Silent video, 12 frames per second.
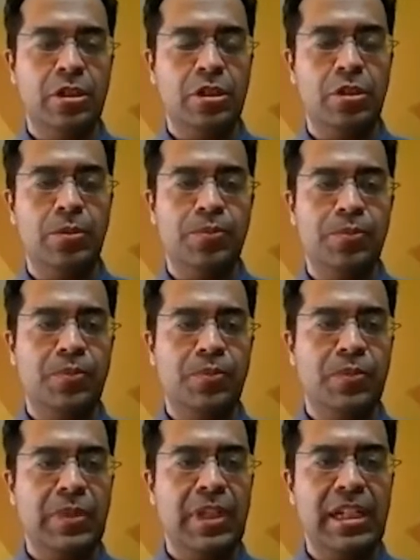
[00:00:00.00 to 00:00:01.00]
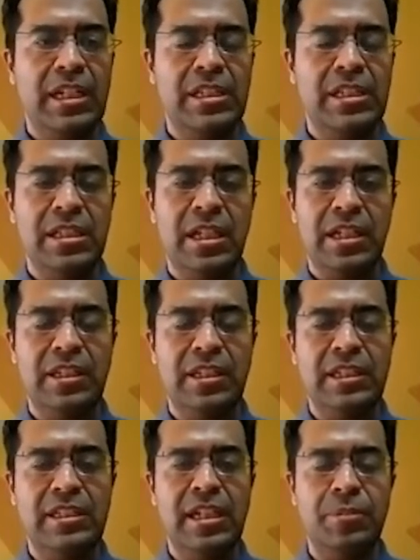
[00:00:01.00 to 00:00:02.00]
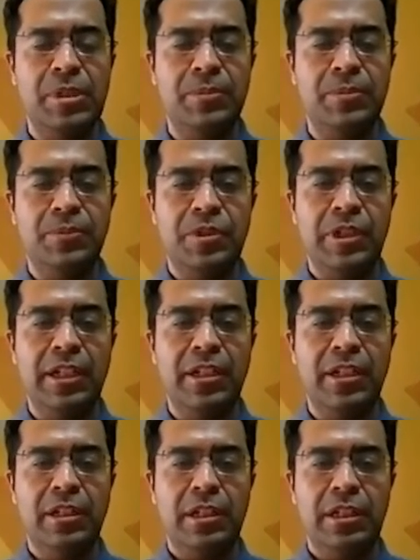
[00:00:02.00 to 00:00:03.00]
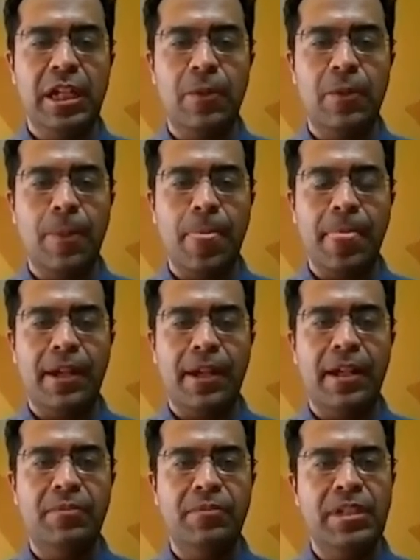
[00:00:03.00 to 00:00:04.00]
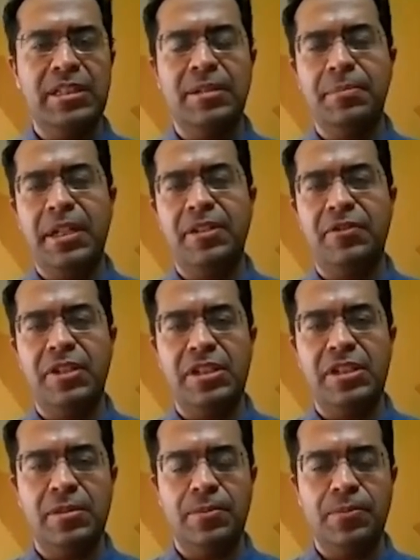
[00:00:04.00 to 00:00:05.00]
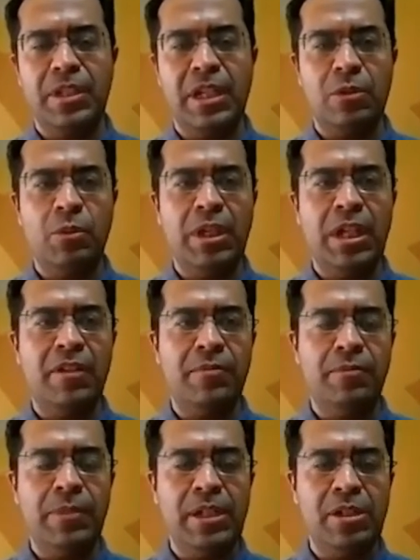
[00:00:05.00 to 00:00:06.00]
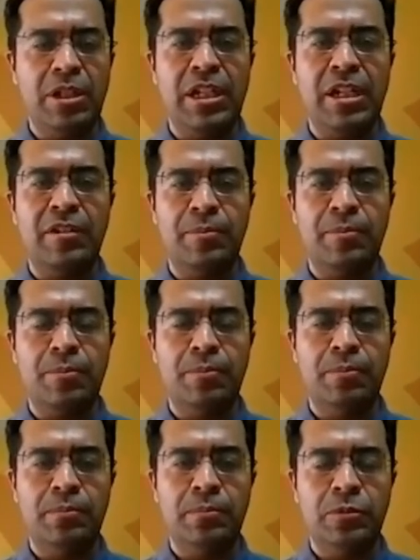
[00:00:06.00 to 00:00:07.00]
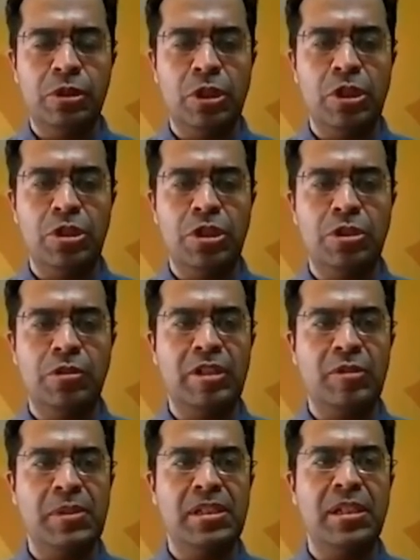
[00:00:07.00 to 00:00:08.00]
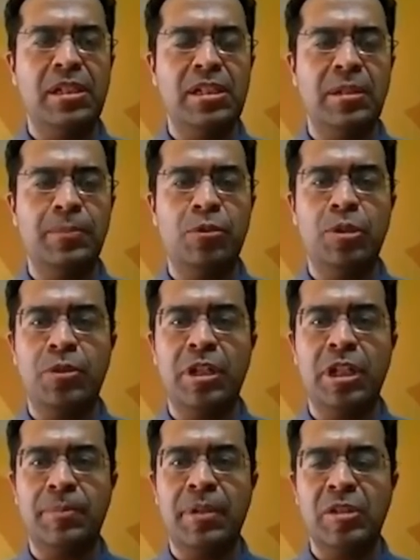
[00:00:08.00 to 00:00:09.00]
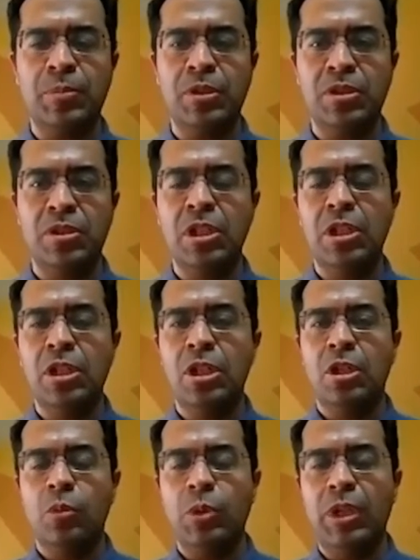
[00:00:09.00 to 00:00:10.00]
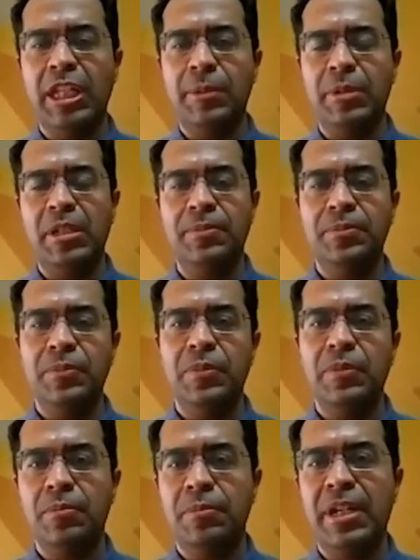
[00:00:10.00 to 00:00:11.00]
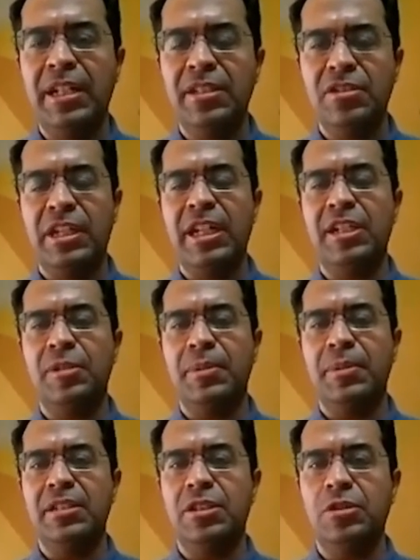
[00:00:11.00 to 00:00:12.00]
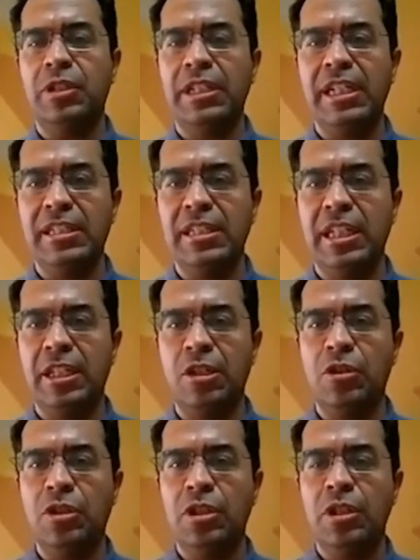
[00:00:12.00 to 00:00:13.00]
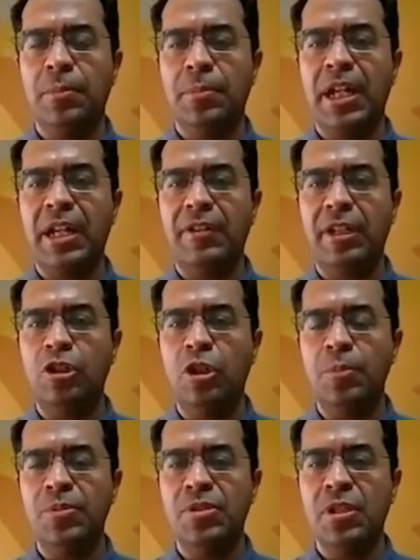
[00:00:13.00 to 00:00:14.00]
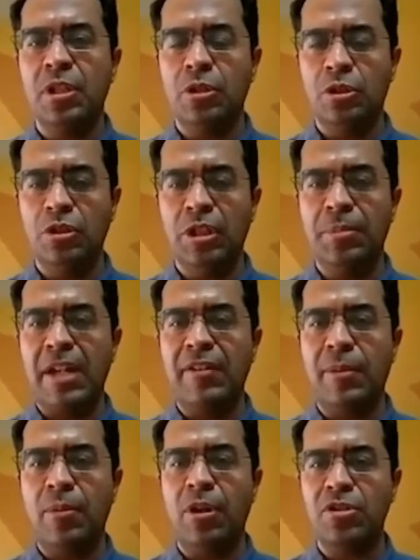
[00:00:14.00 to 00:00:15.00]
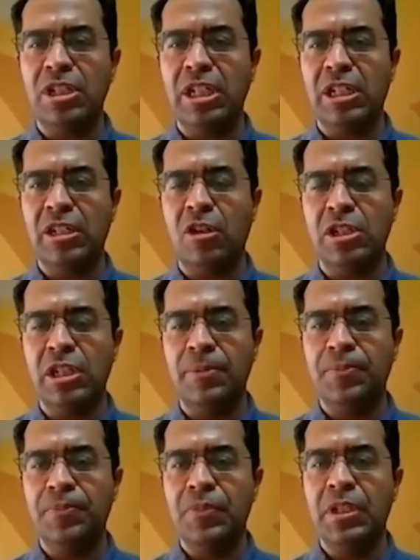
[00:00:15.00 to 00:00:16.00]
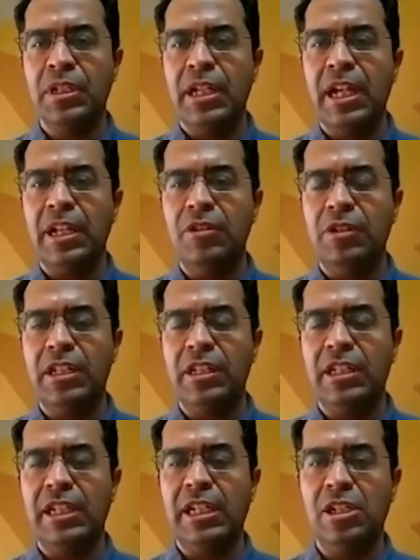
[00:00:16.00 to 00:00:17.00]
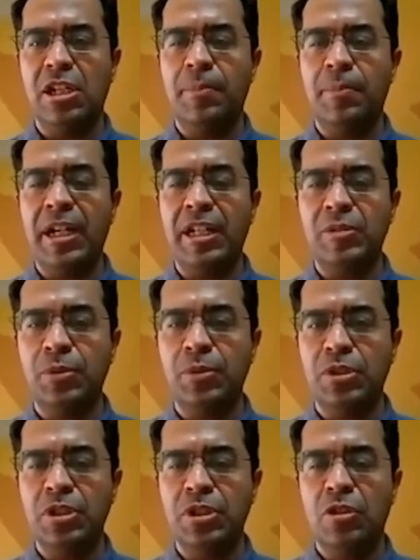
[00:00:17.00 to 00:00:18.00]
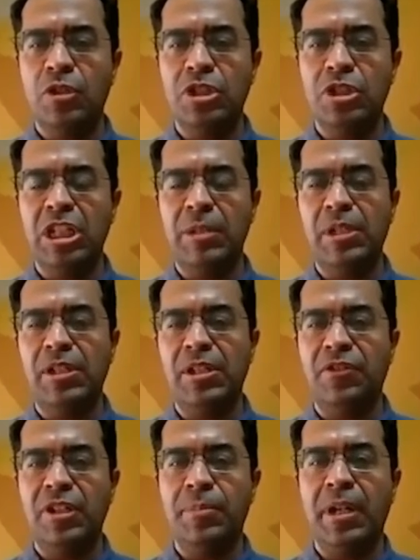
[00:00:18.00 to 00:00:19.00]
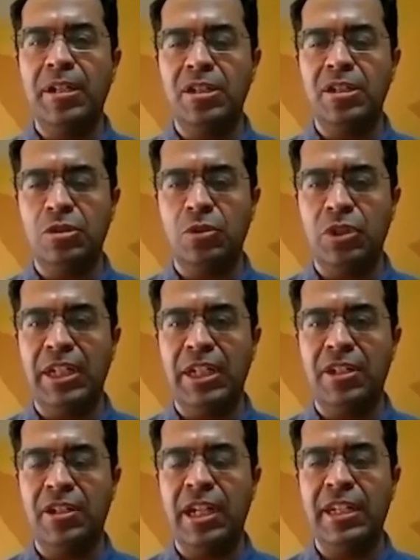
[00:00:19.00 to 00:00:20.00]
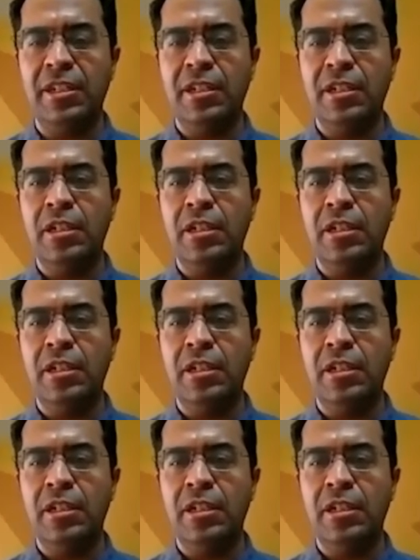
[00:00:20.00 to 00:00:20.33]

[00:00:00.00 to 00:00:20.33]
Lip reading: So that is another example, right? Now, there are some benefits that we have built in our solution to explicitly support product passports. We enable brands and enterprises to create secure private groups using private blockchain technology. And you can create digital passports, which enable different partners to read and write